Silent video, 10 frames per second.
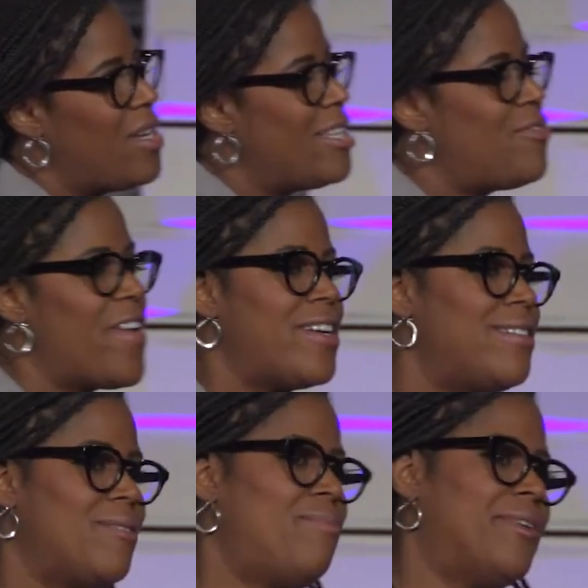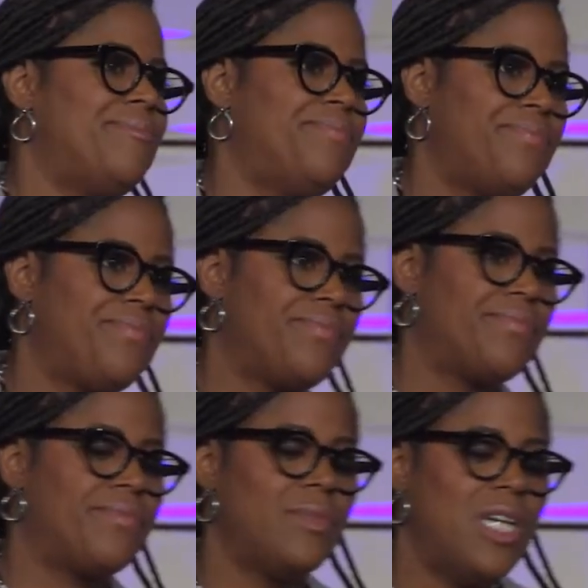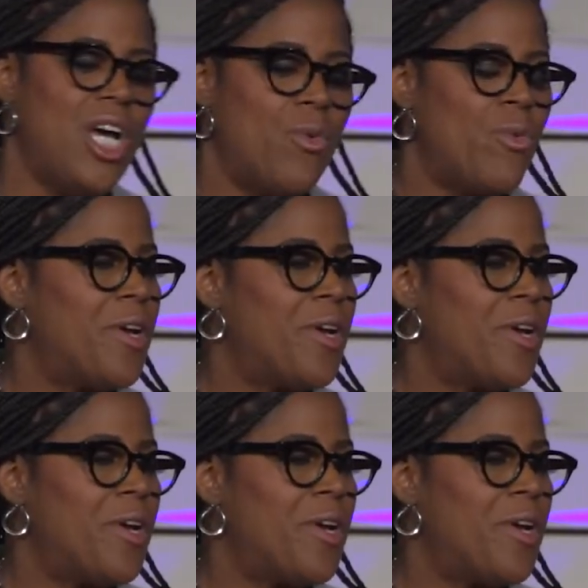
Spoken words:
It's very simple. We